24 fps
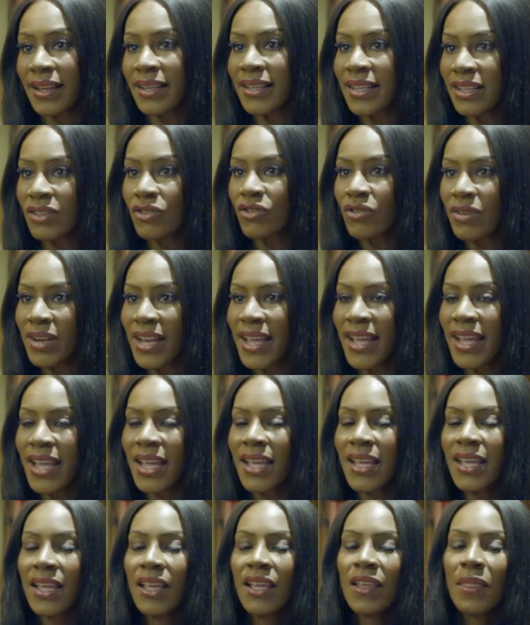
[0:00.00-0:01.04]
like
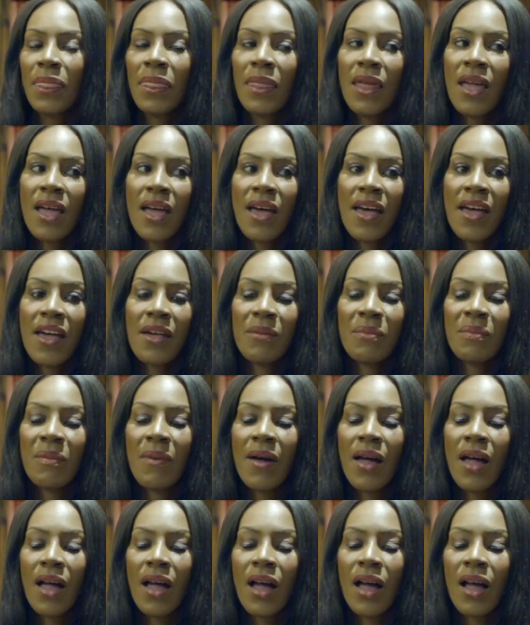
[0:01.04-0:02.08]
literally,
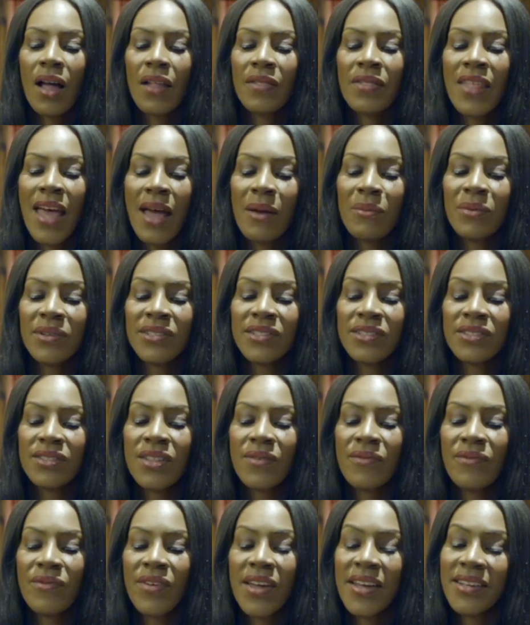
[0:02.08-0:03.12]
um, that was
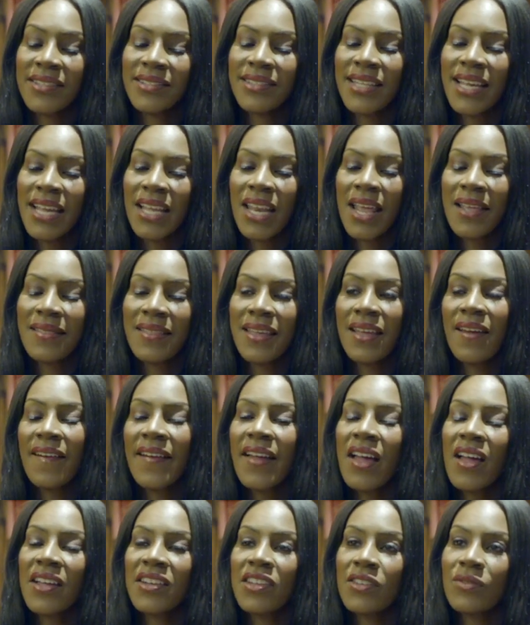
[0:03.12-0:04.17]
the first thing and i think
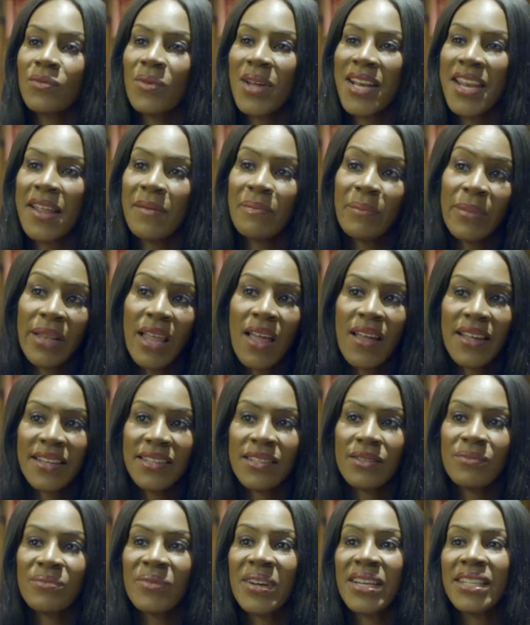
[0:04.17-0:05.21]
i kind of went in
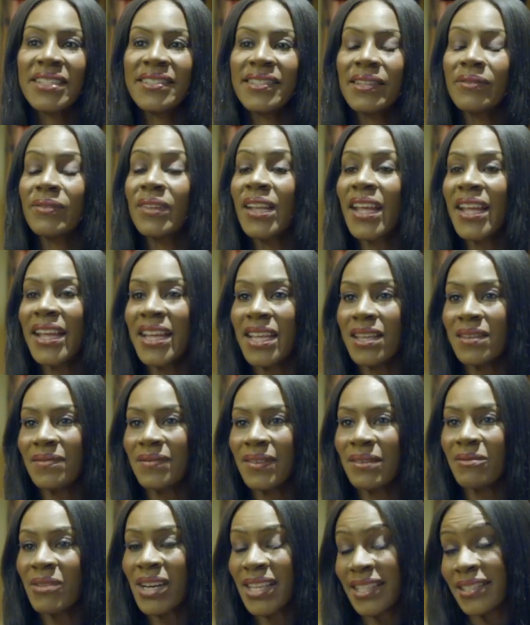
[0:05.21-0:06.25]
blind and relative
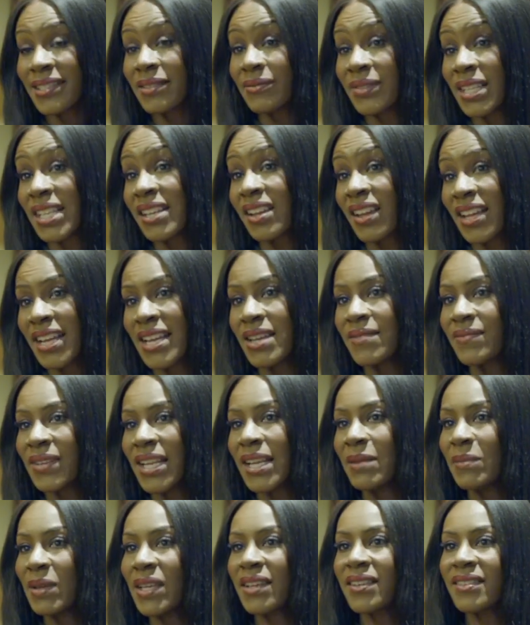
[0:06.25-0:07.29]
naive relatively
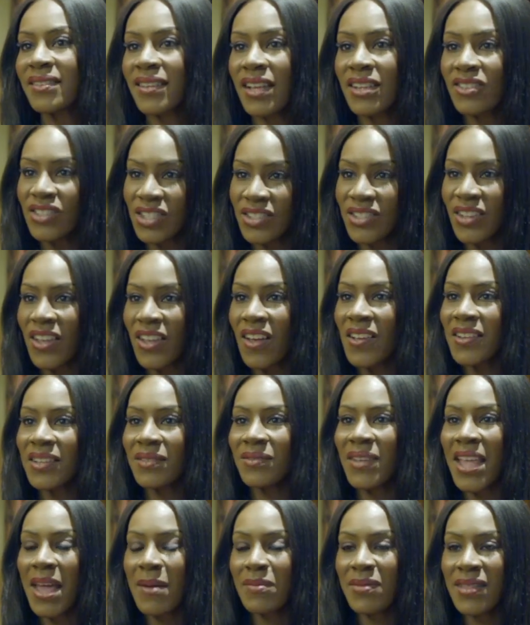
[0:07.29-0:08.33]
naively because i just kind
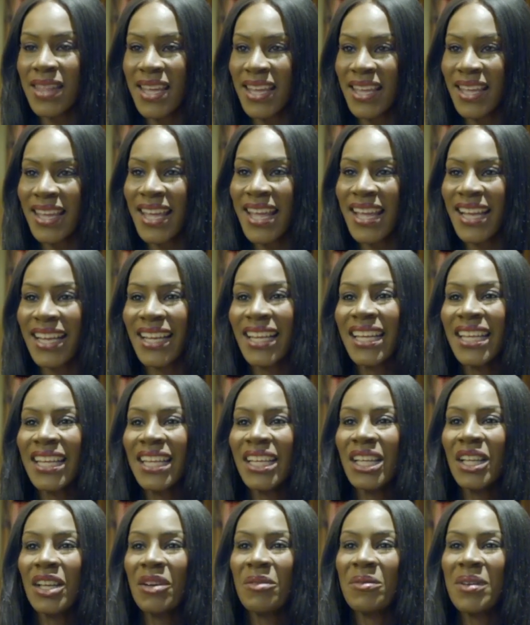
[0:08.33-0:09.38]
of kept thinking
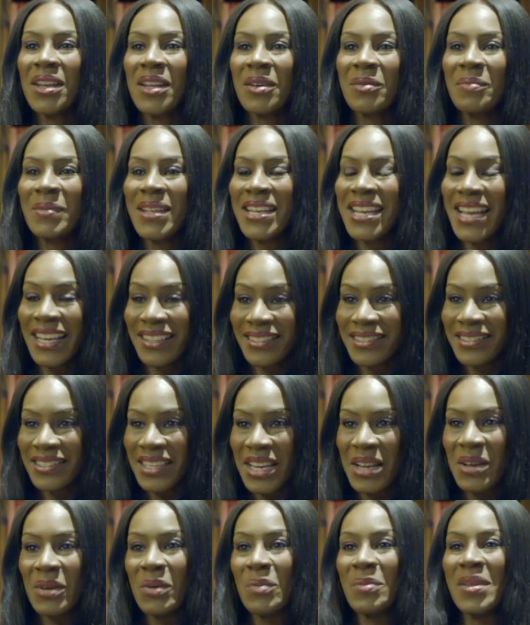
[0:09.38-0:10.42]
well it'll be next
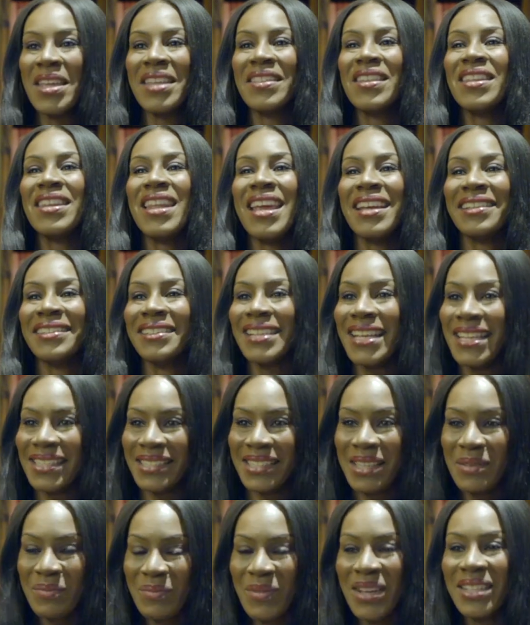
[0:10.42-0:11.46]
year it'll be in the next
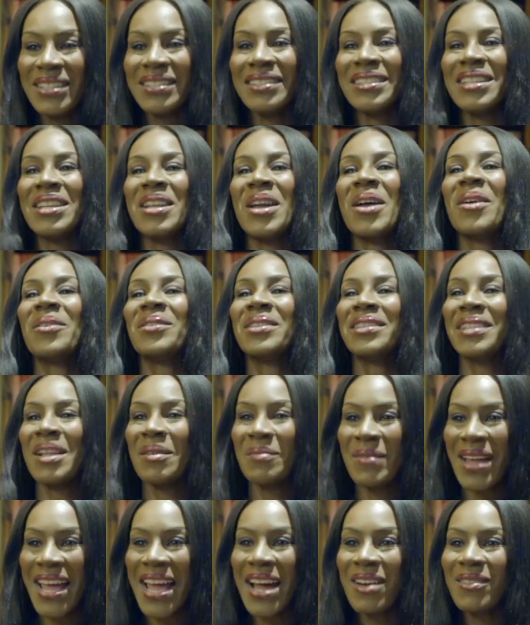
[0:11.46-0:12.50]
18 months you know
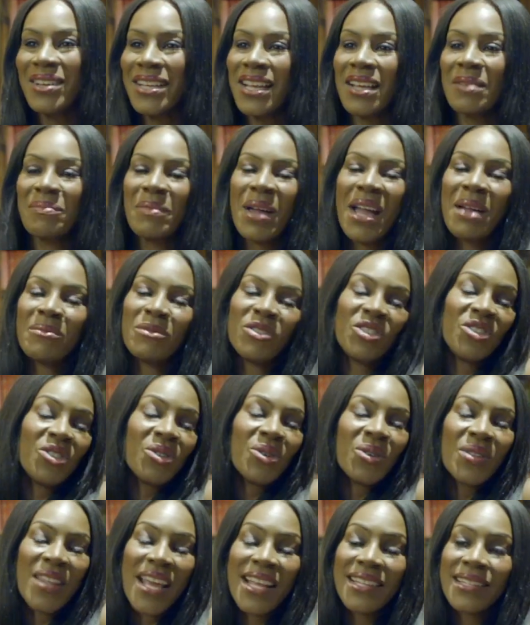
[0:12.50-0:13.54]
somehow and i'm, I'm
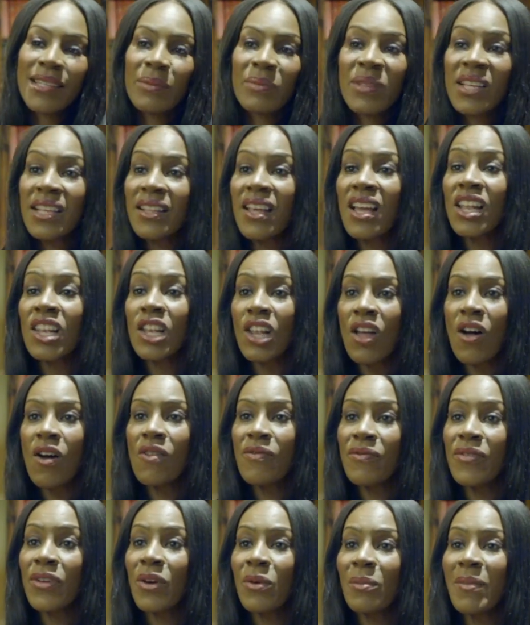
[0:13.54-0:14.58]
sure that's something that a lot
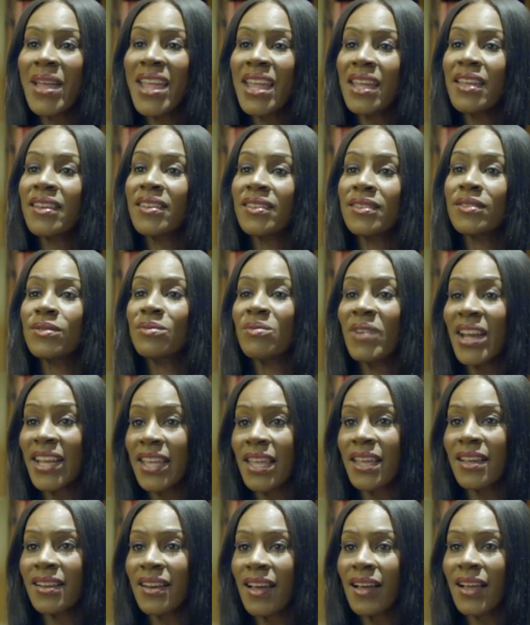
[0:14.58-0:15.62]
of filmmakers
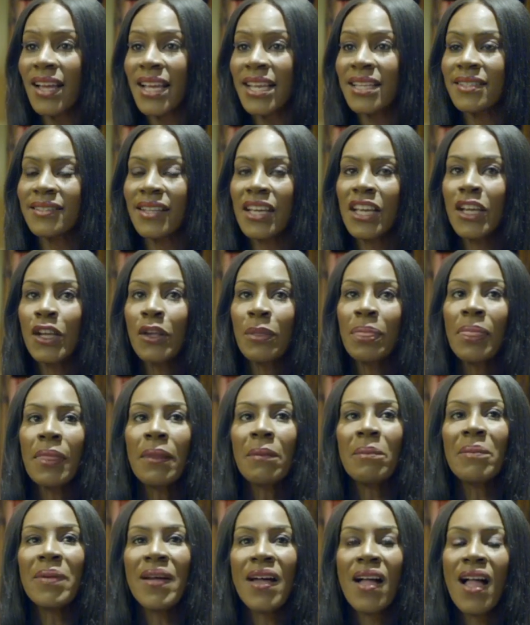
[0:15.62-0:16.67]
recognize
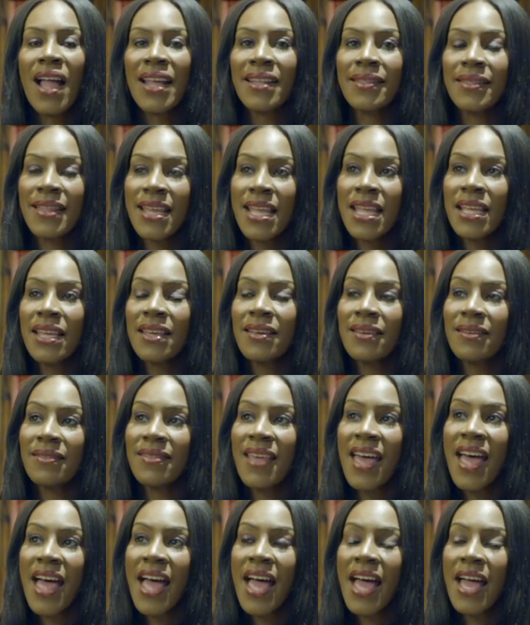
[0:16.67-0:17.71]
but i think
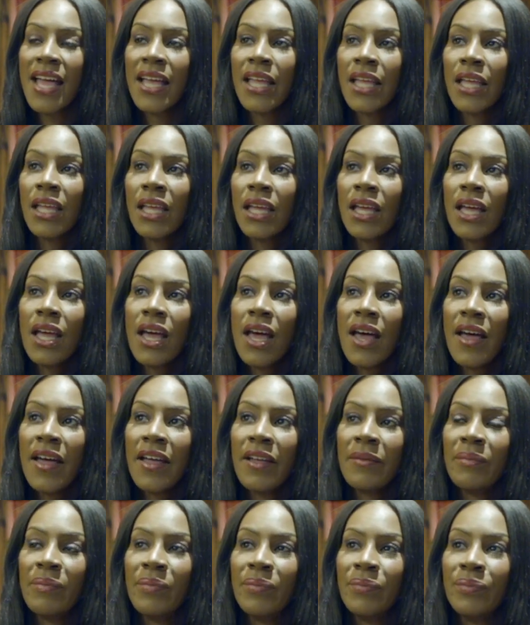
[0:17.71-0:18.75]
that
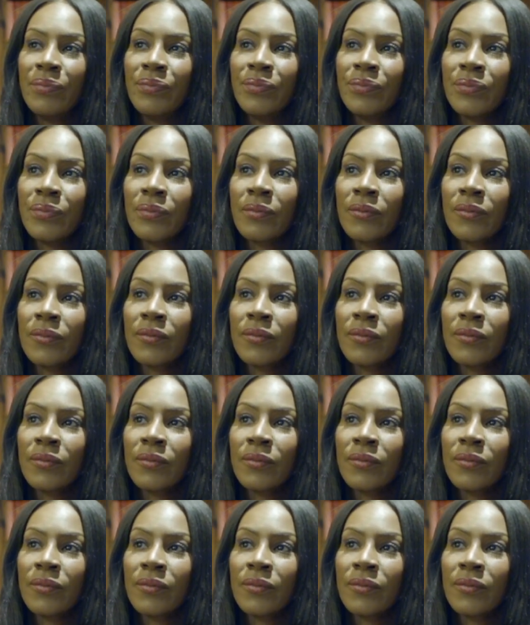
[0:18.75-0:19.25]
um,